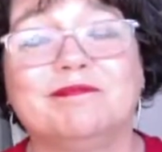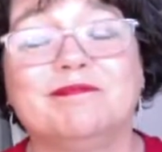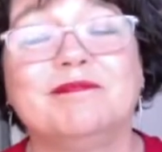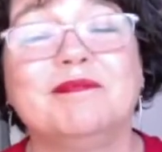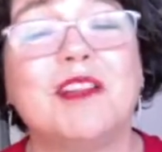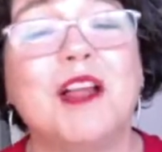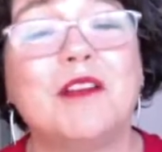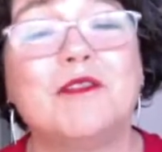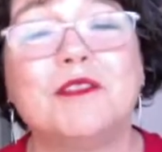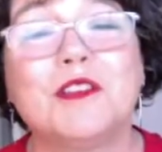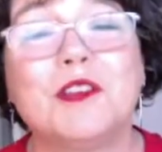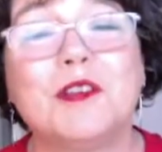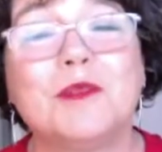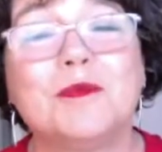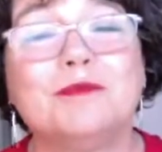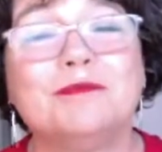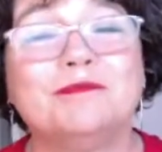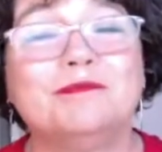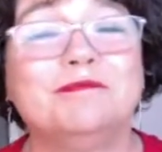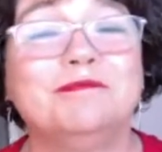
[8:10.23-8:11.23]
Love
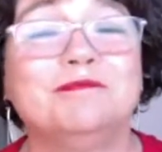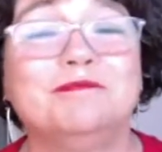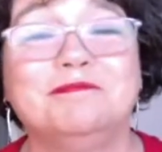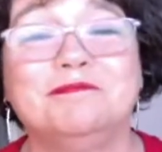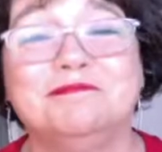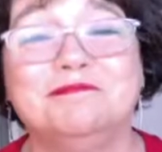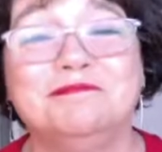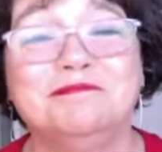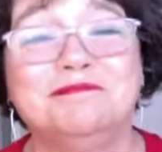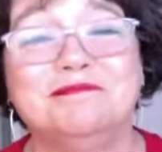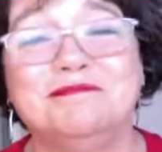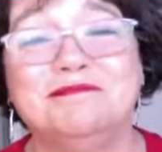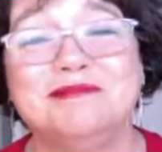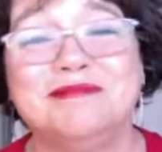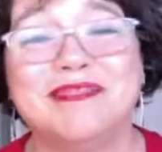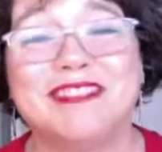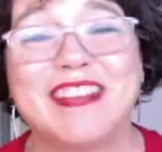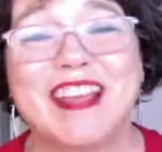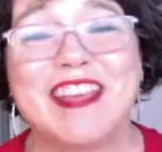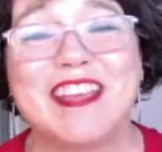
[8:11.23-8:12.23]
you.
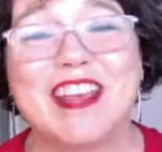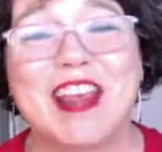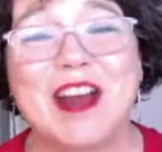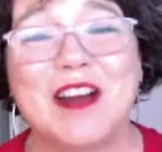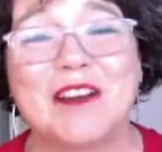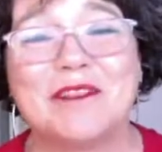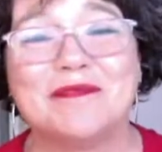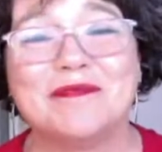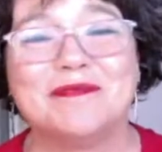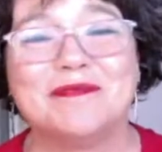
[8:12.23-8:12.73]
Take care.